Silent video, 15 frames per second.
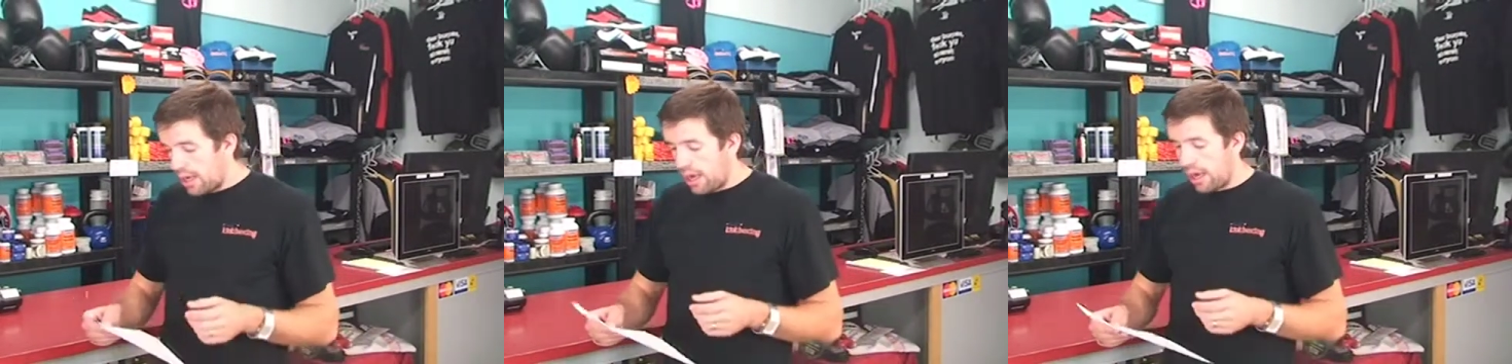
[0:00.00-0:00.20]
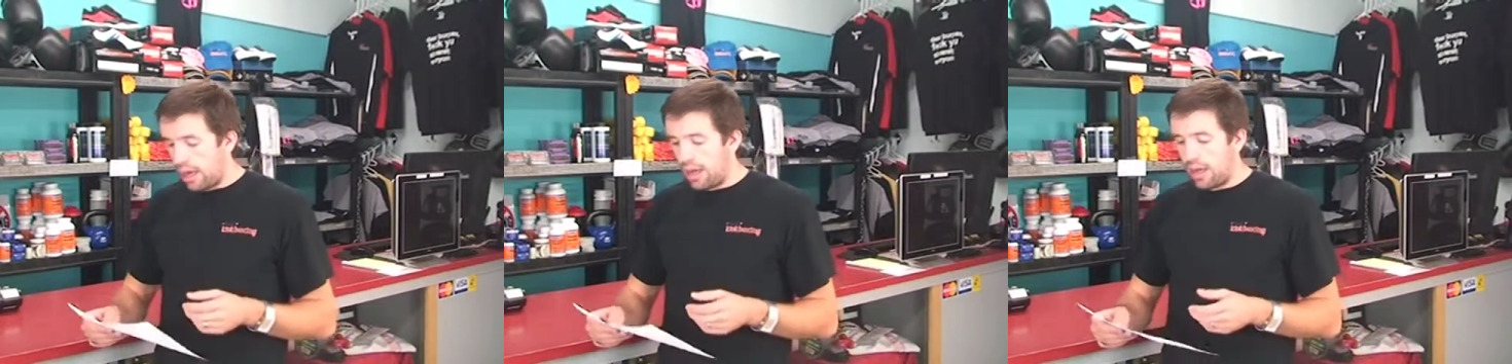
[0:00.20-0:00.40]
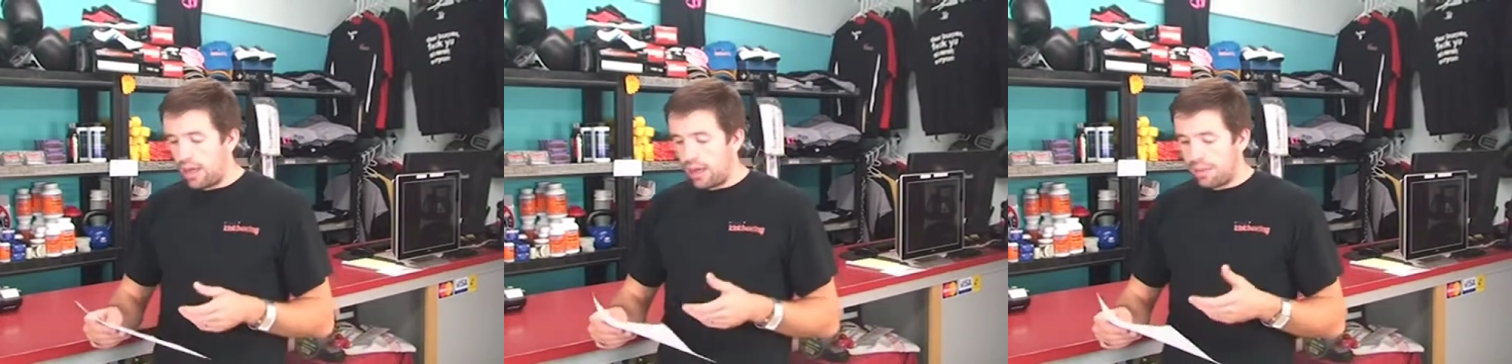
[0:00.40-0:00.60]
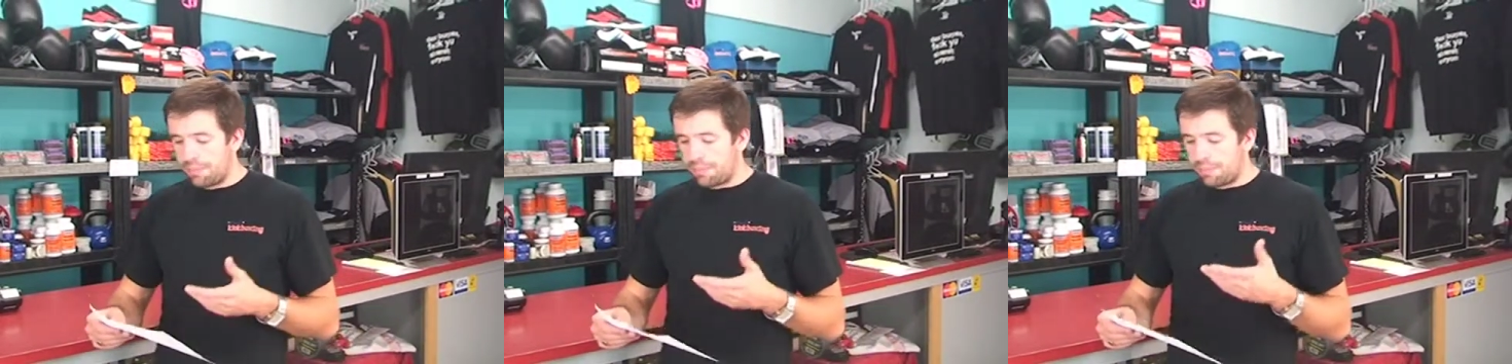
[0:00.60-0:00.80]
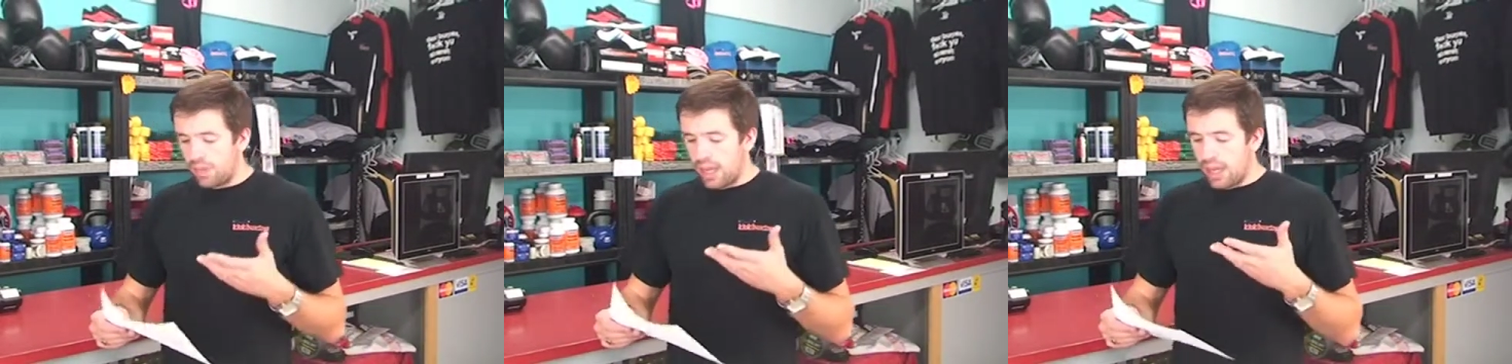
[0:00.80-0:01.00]

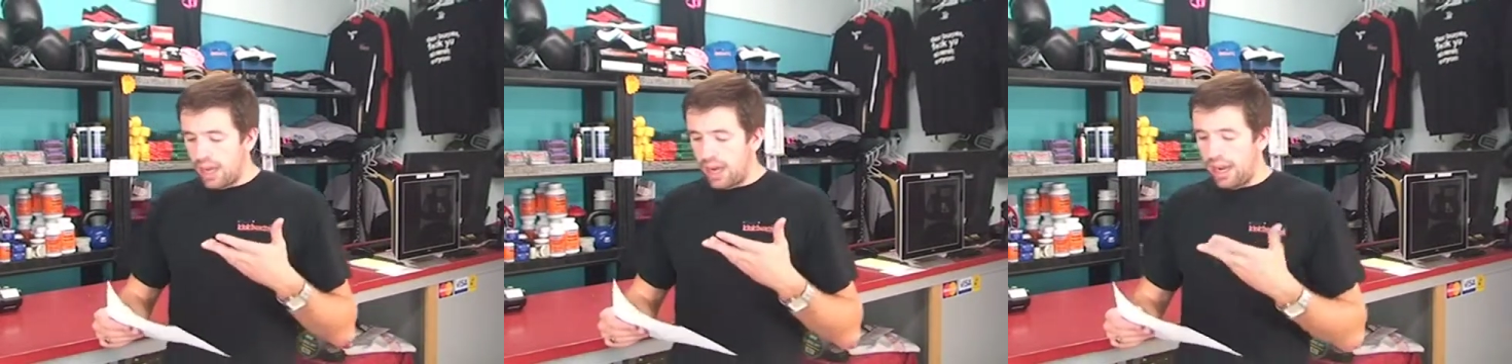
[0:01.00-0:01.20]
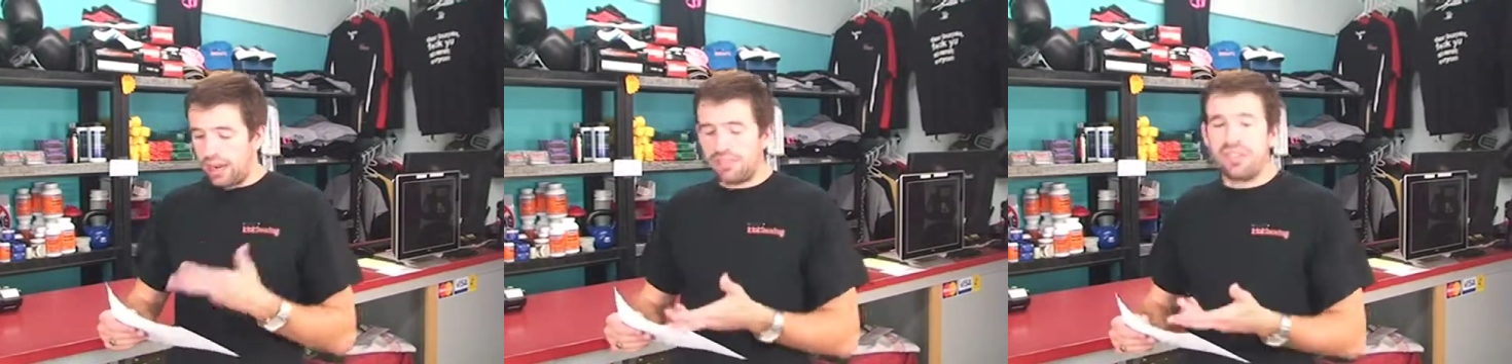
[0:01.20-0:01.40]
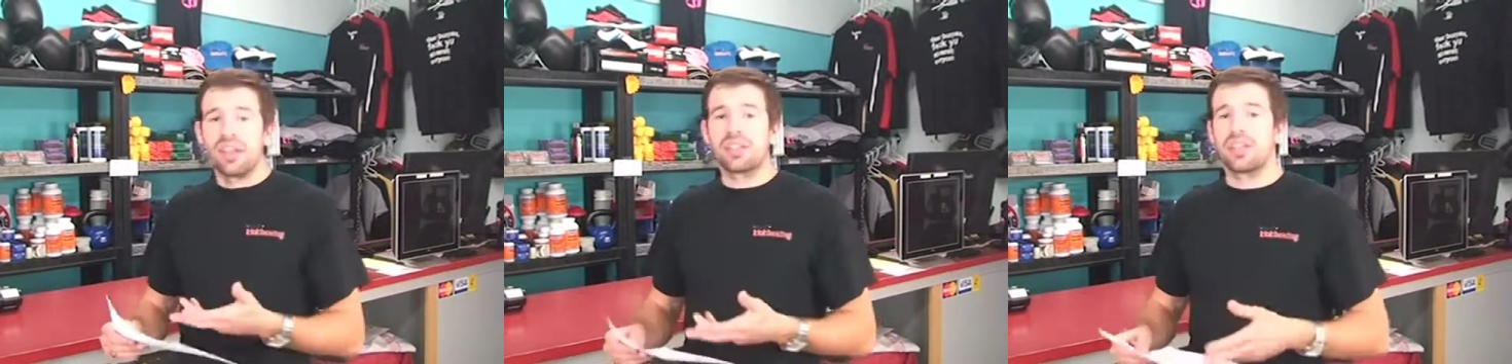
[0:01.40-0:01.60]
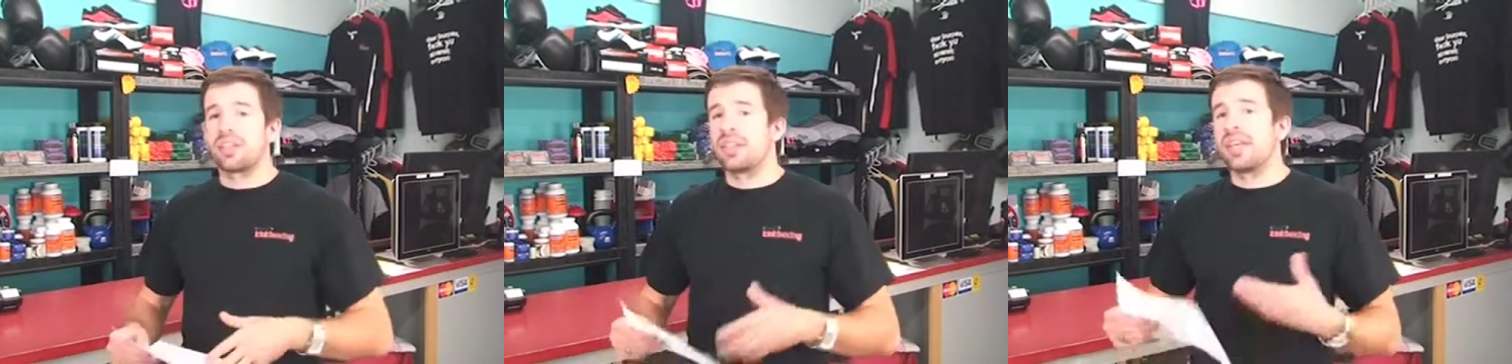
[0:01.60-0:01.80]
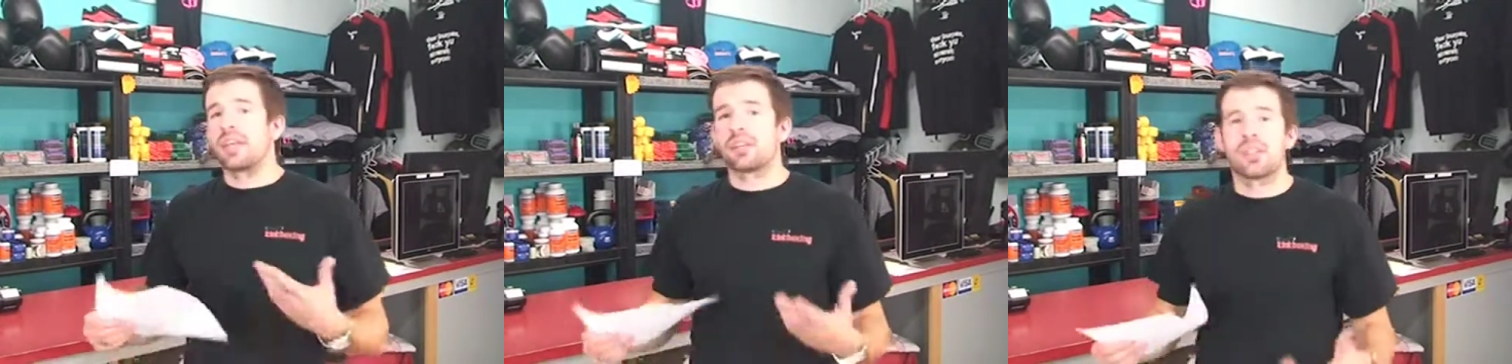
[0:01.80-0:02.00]
I have things like
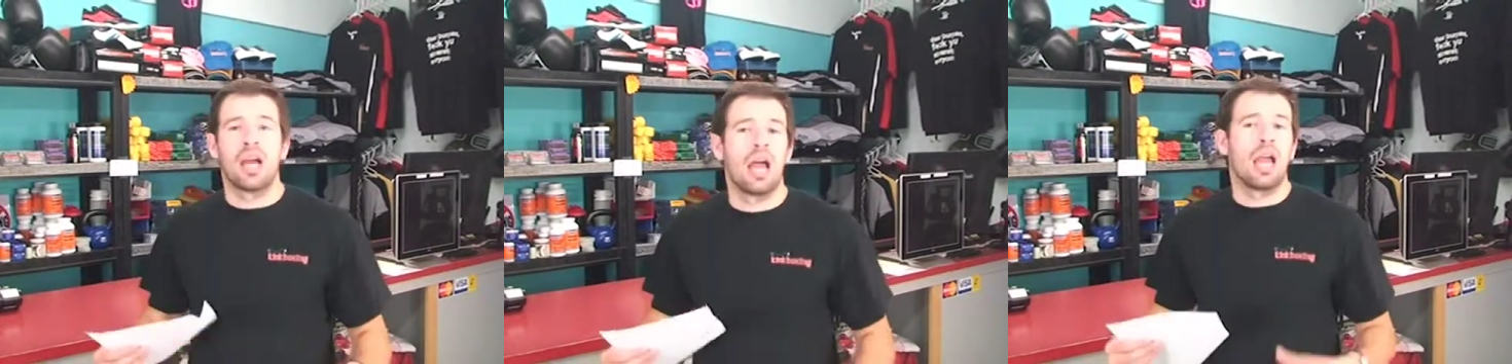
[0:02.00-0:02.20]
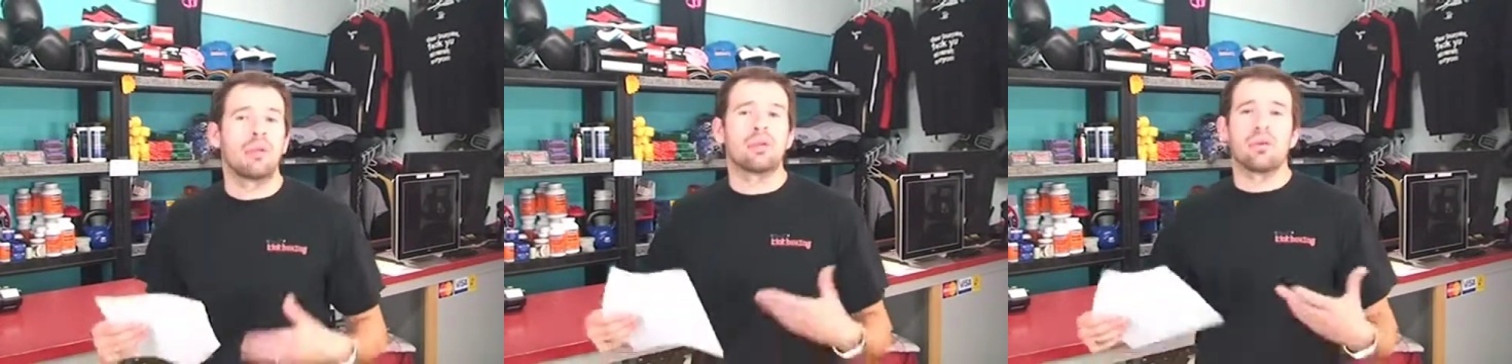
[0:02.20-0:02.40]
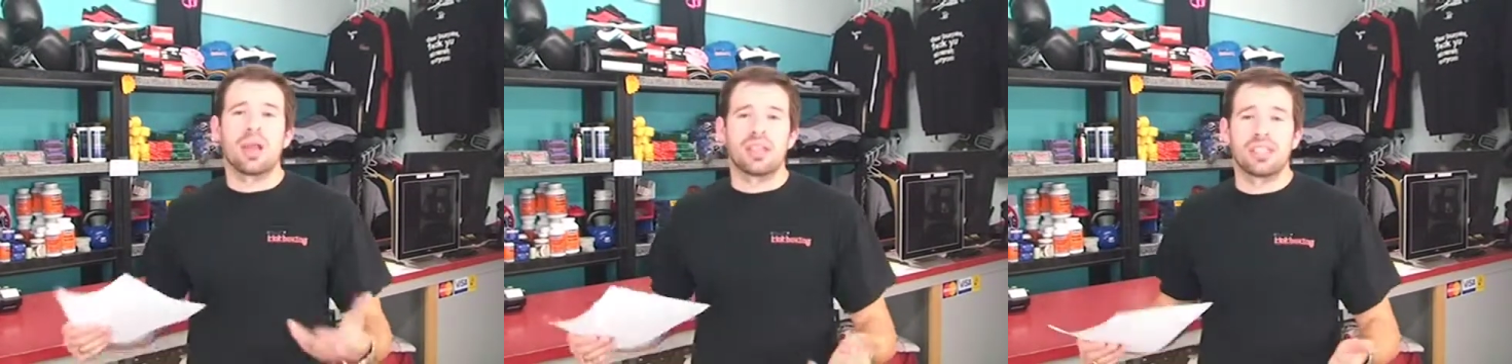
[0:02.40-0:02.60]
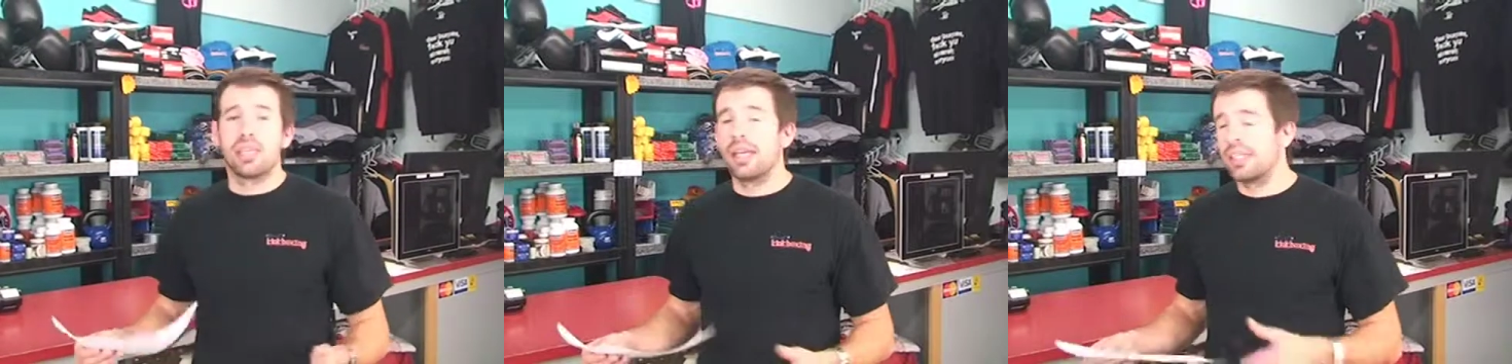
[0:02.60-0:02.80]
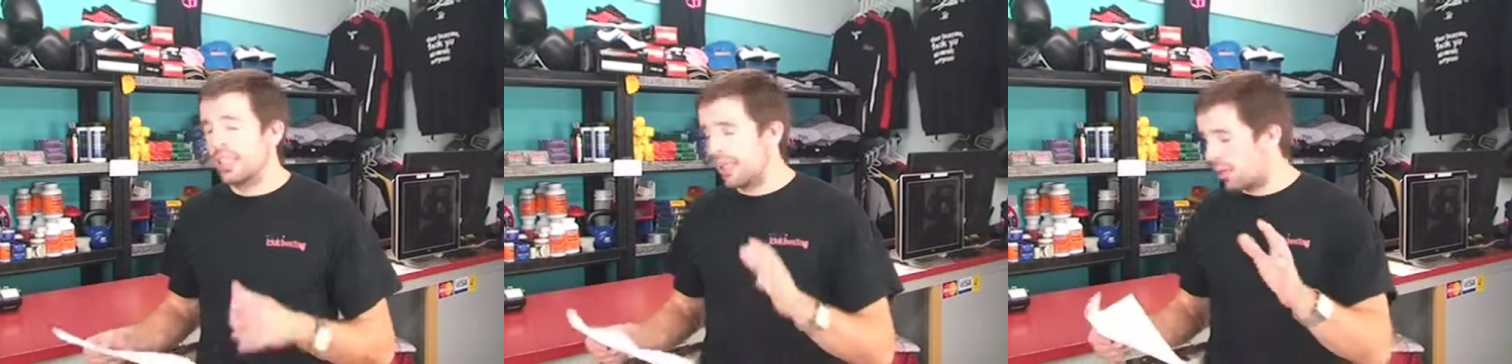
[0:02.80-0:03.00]
take your time, go nice and
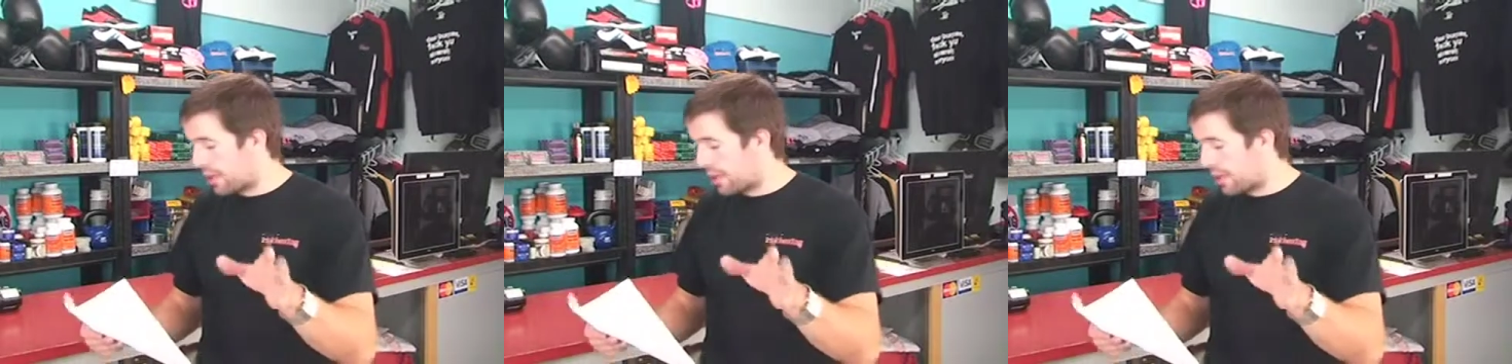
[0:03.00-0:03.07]
easy.